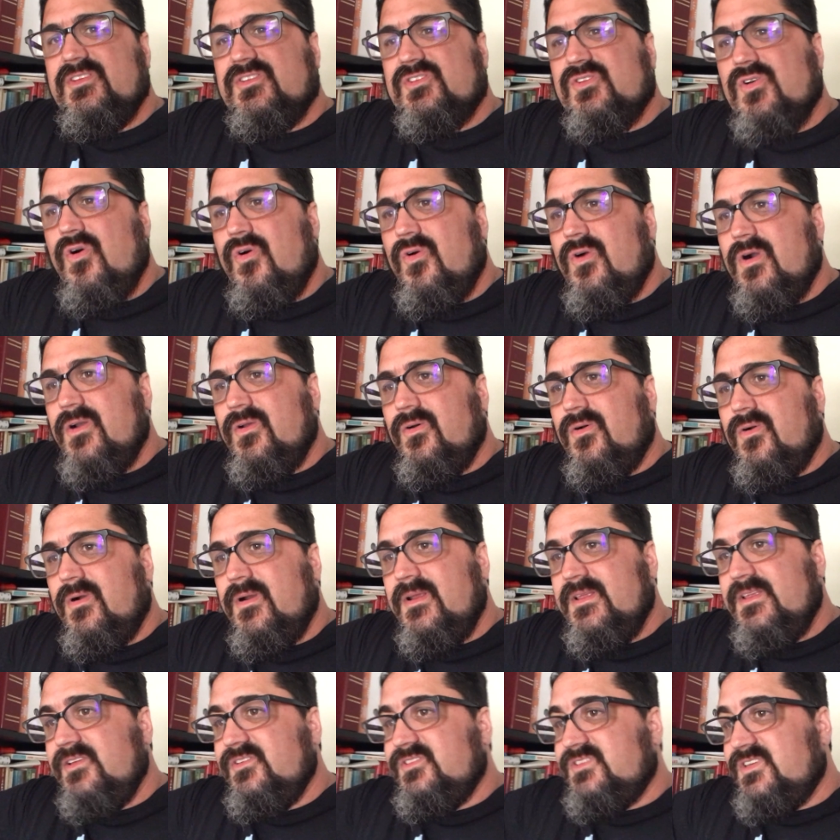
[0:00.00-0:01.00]
This
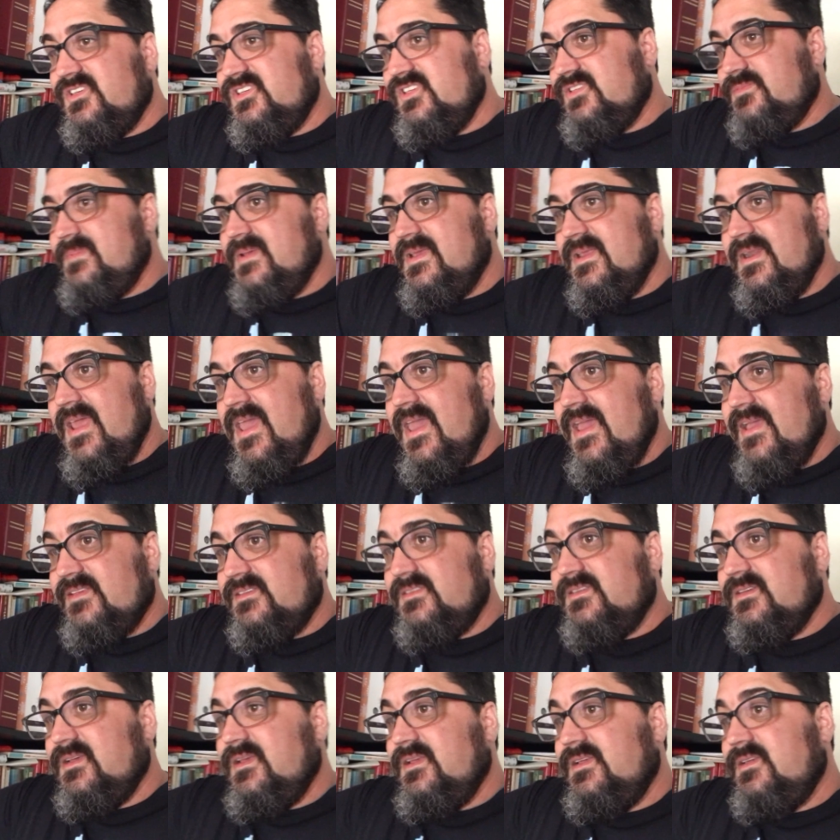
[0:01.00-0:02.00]
corridor, it used to just be an exit.